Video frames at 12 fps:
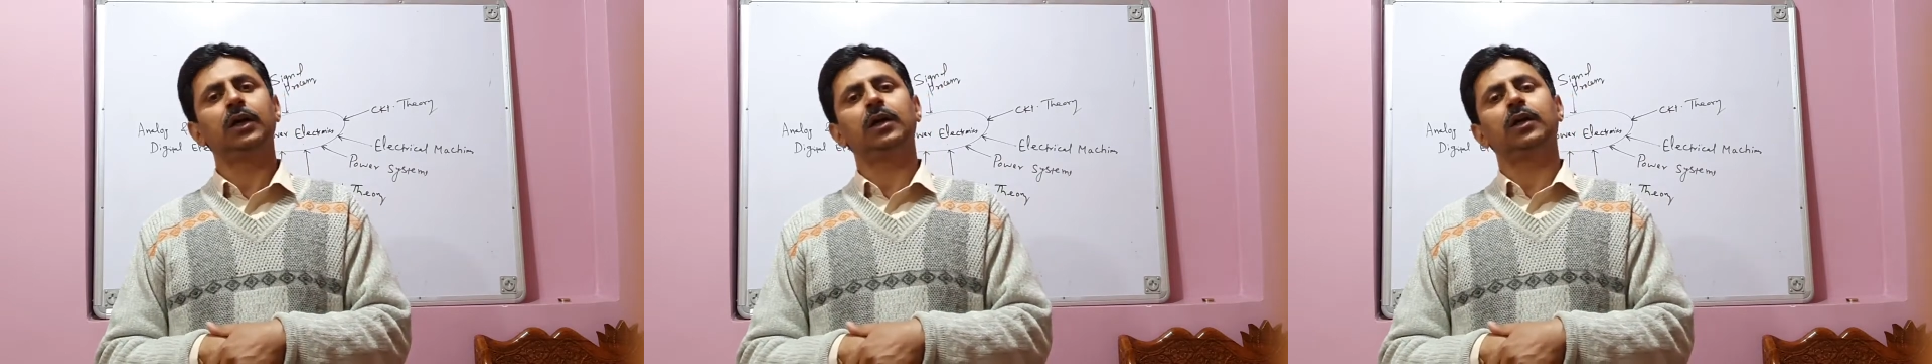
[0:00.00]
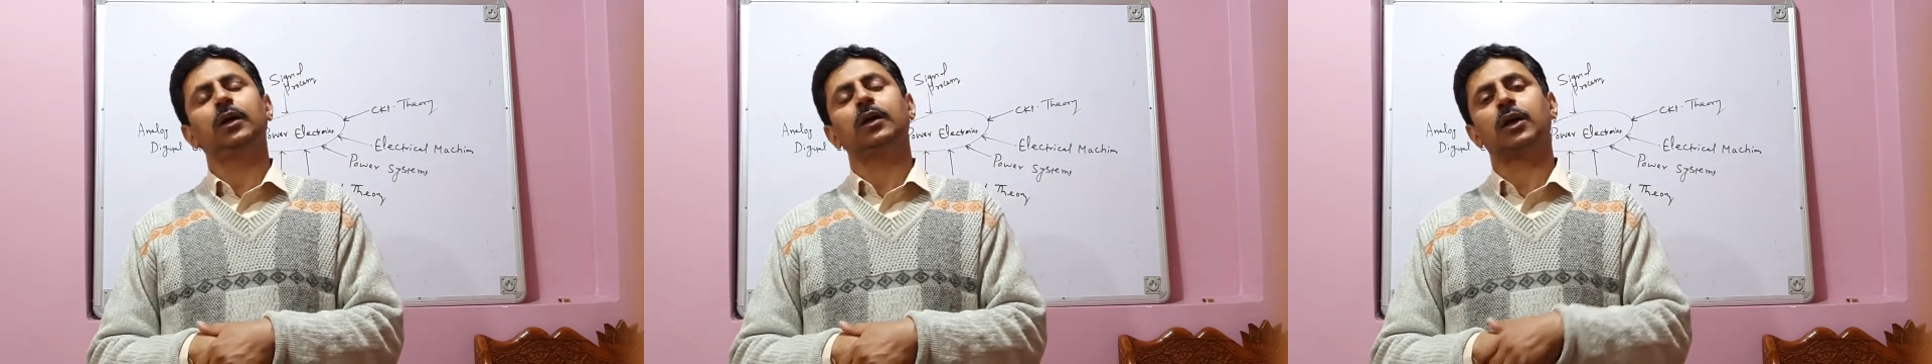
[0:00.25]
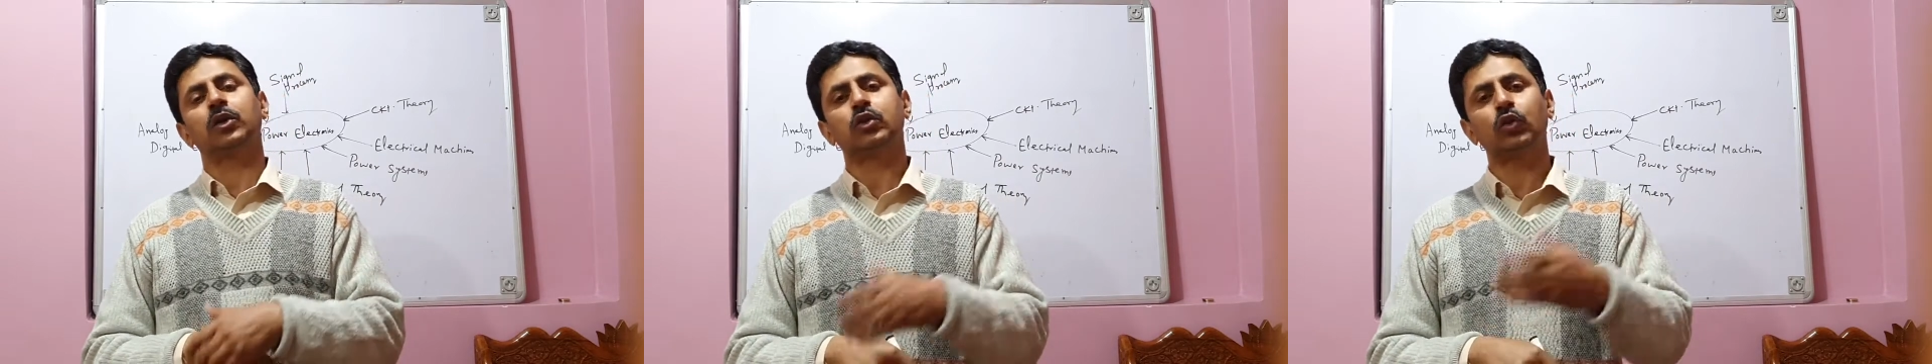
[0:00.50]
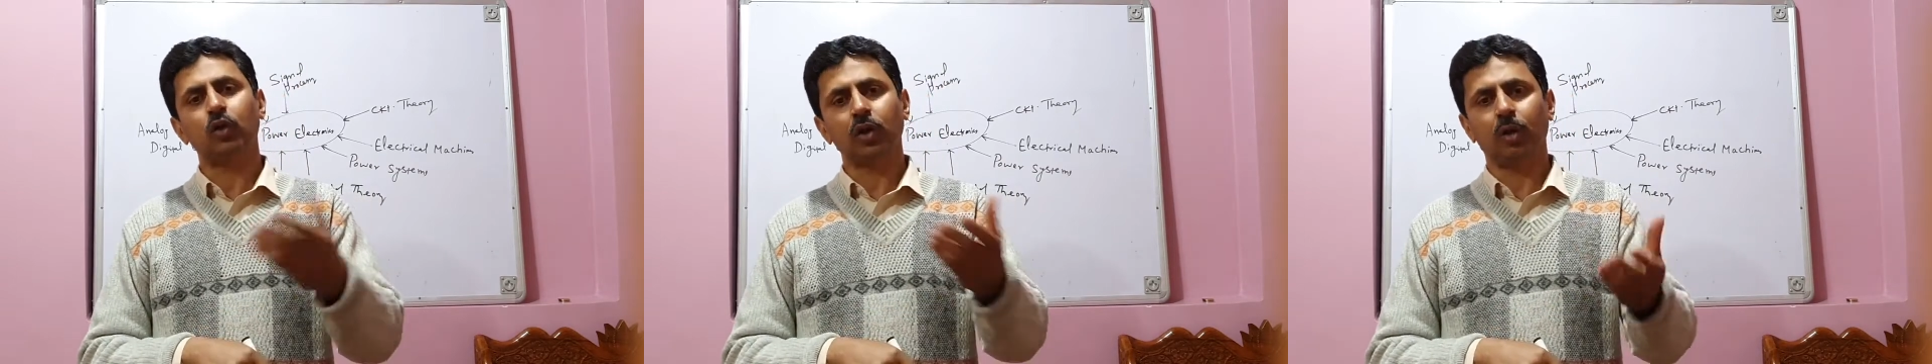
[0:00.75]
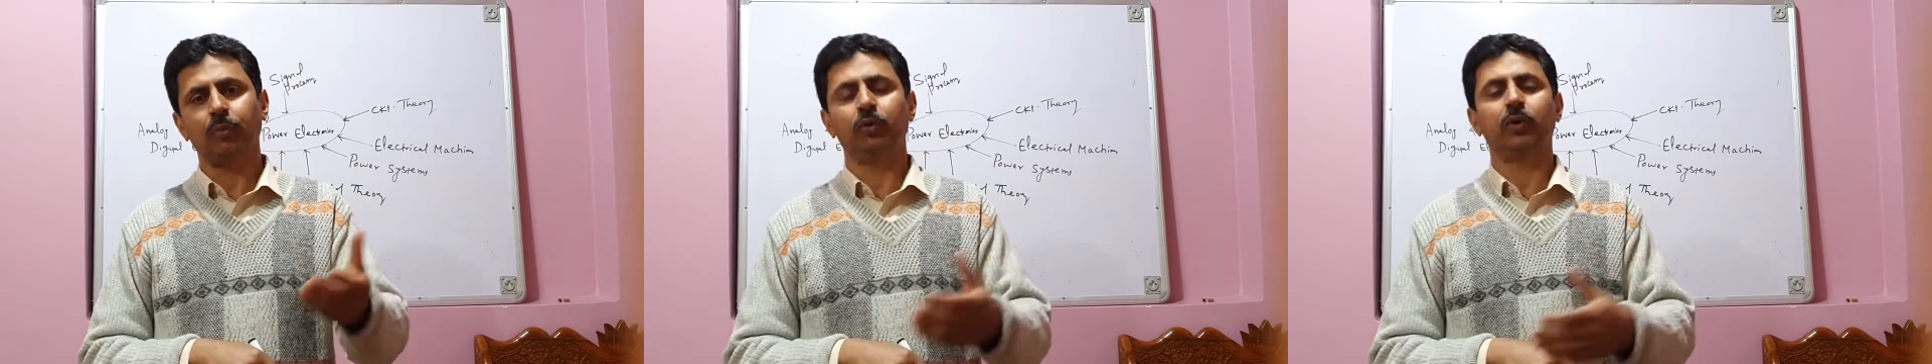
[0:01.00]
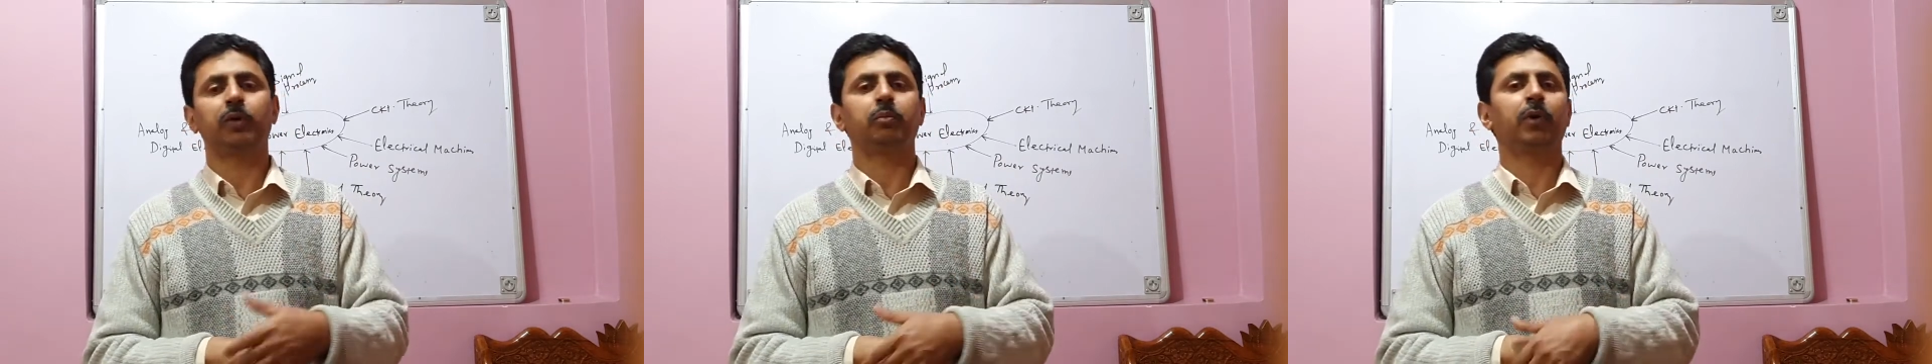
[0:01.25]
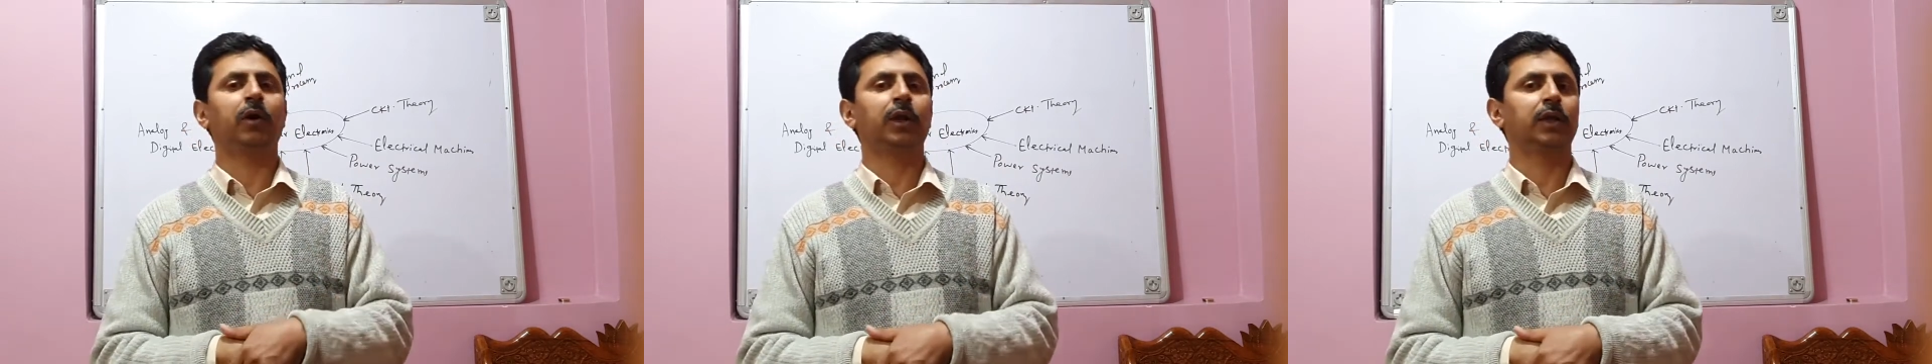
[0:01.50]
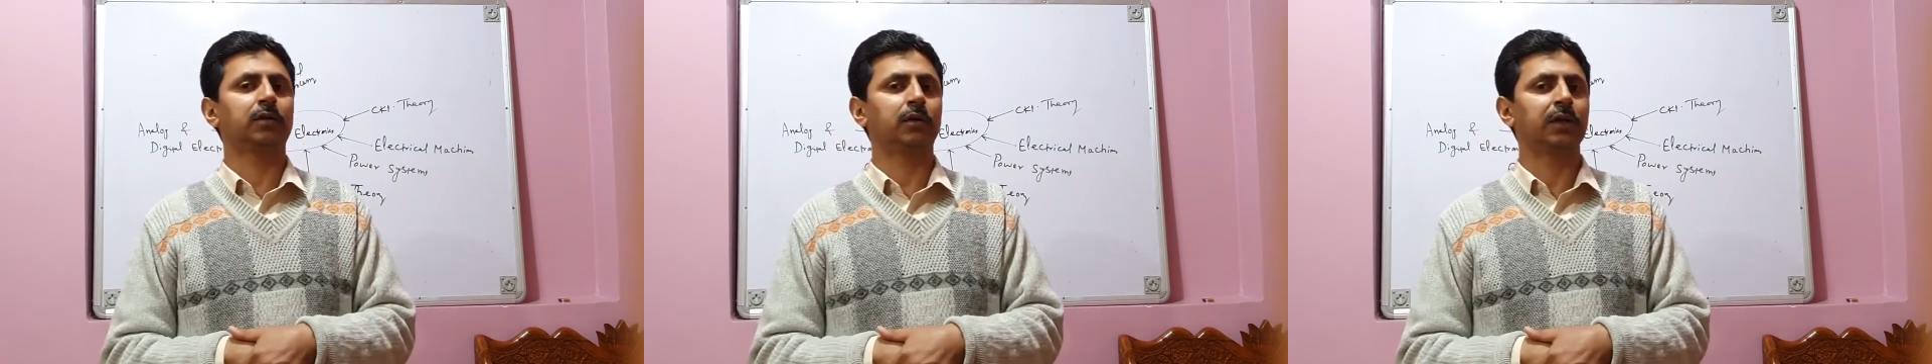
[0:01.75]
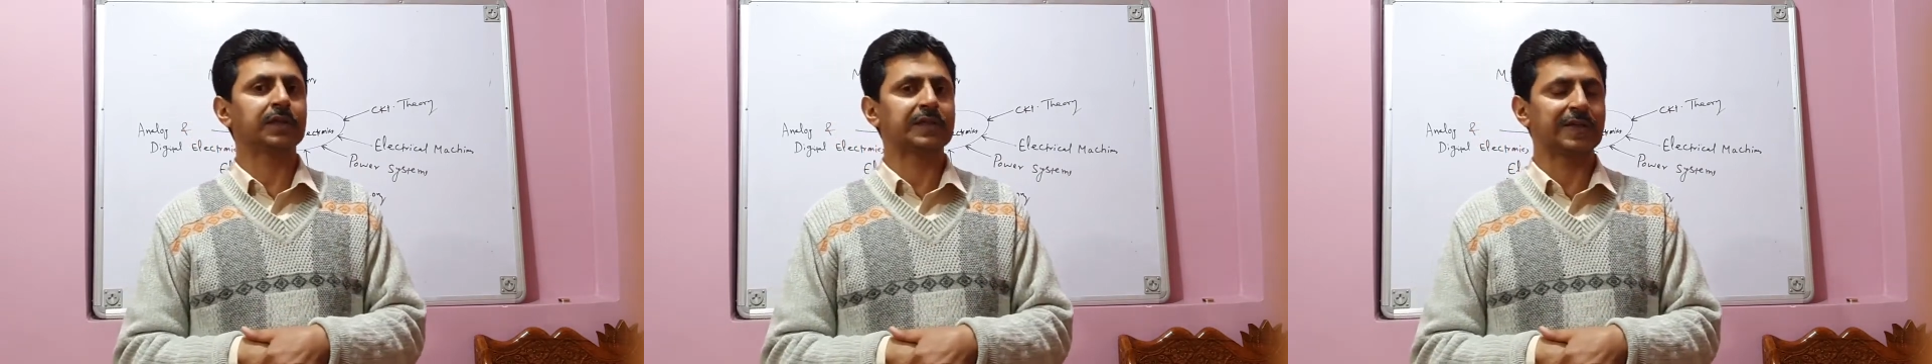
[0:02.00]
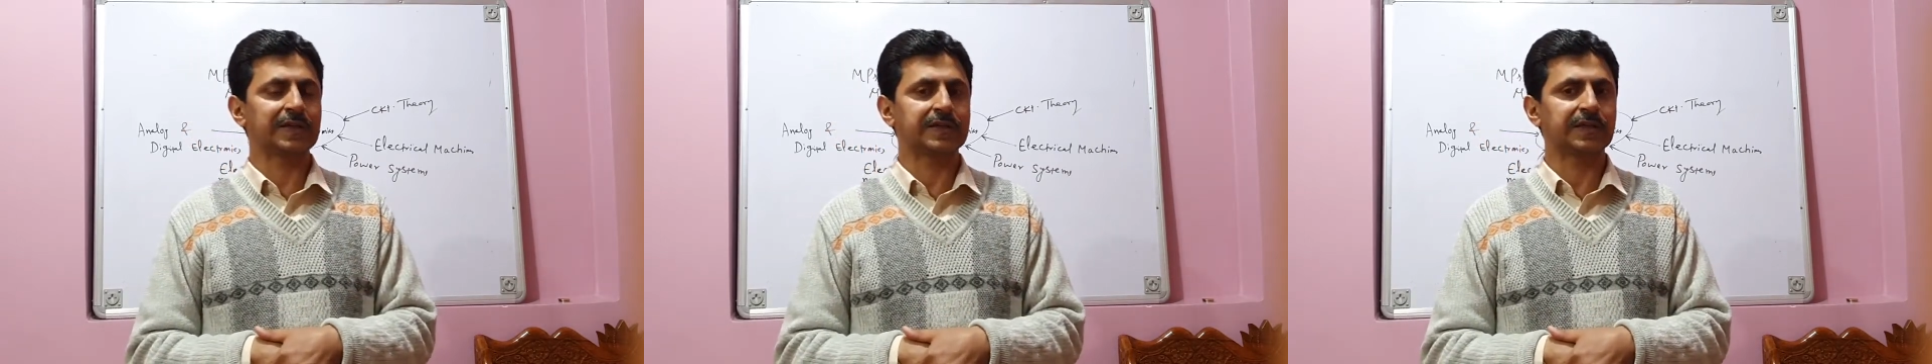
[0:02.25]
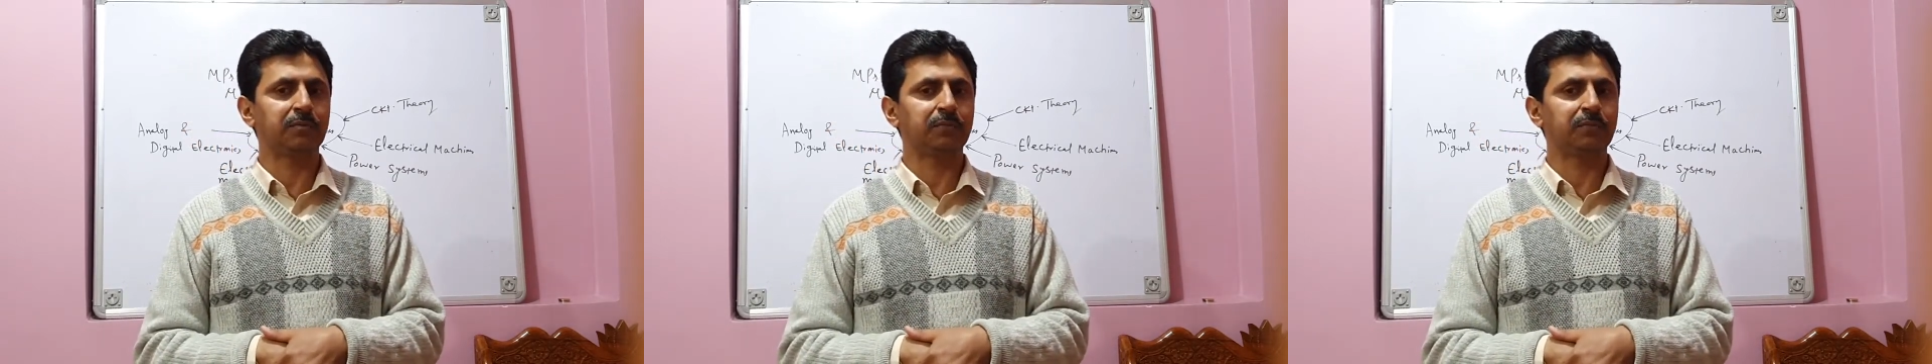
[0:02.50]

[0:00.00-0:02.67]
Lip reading: control of your power electronic system